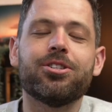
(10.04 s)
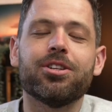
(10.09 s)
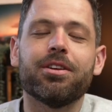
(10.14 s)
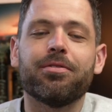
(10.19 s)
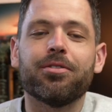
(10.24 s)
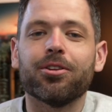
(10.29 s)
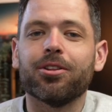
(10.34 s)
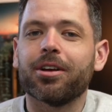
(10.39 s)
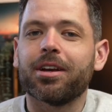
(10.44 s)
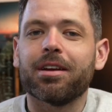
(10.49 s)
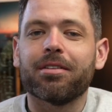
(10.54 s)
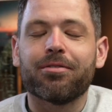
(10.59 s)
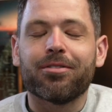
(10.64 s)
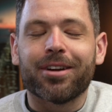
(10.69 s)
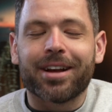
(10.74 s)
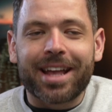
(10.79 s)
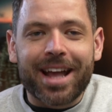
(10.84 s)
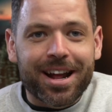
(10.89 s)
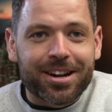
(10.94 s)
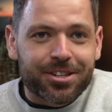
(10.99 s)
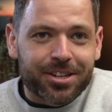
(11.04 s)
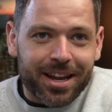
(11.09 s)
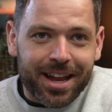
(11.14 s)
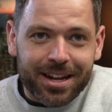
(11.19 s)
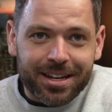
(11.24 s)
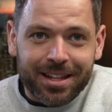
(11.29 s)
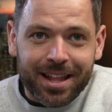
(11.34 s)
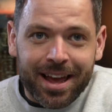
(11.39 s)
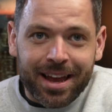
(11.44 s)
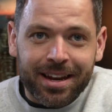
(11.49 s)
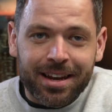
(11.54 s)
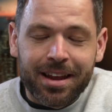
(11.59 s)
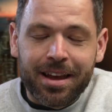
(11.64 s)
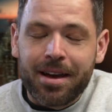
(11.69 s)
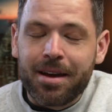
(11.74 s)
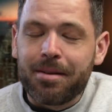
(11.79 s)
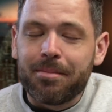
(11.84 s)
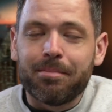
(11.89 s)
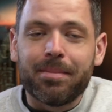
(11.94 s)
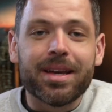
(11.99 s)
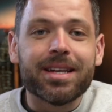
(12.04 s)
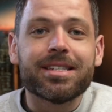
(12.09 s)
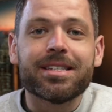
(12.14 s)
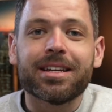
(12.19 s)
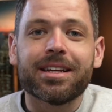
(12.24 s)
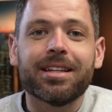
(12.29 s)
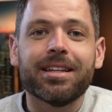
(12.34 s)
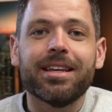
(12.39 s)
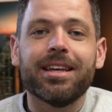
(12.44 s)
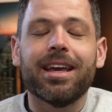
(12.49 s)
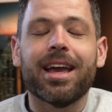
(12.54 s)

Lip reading: if you're looking for a catchy headline, basically